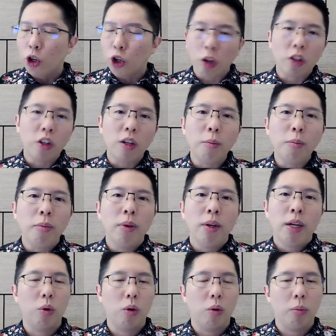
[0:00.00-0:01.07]
short term
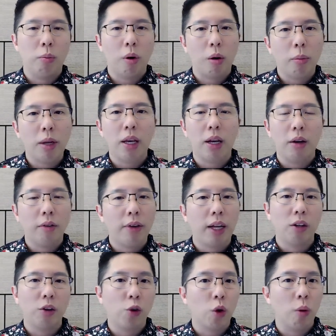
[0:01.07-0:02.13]
will probably
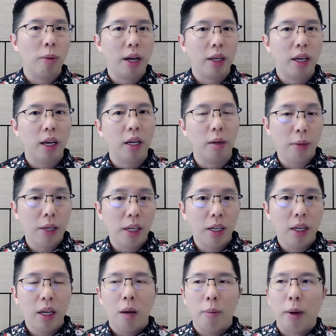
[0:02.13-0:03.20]
affect the stock market a bit,
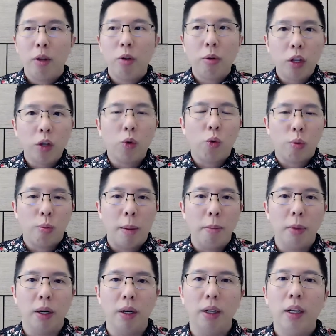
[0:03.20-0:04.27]
but you need to
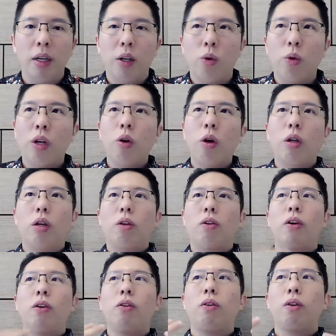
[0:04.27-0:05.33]
remember, you are not
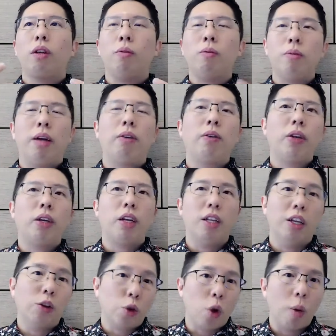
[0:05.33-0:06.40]
just investing
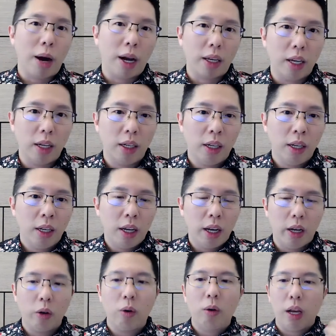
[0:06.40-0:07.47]
in the stock market.
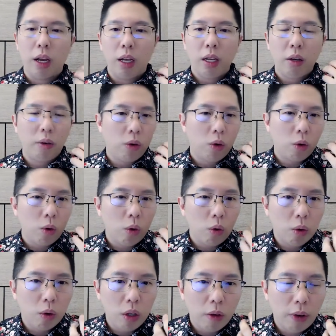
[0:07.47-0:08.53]
You know, and if you
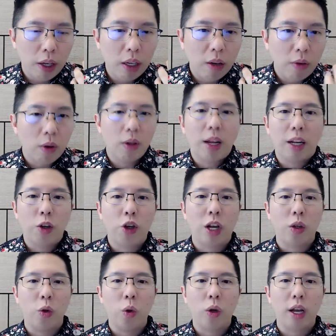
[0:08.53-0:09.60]
if I give you another
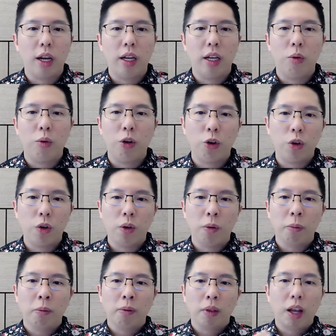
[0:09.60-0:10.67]
chart to look at it, which is
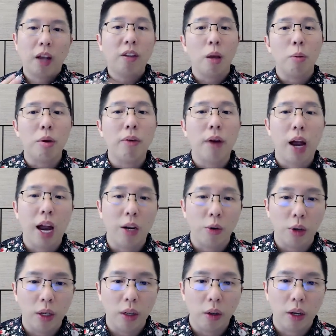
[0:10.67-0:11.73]
S&P
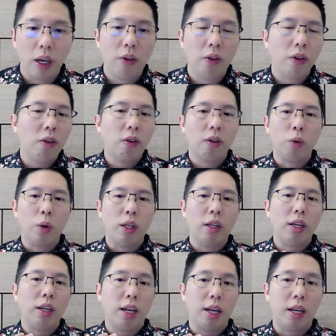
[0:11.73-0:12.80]
500, okay, since
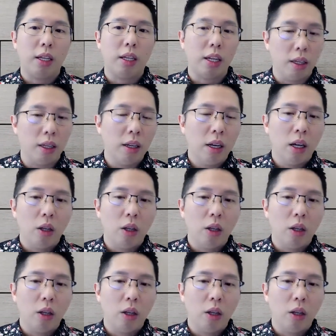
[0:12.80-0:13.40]
2018,